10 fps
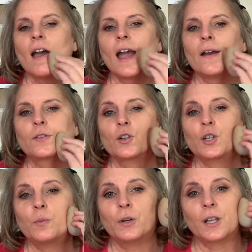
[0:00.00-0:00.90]
after
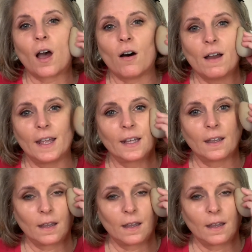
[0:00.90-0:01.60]
you put on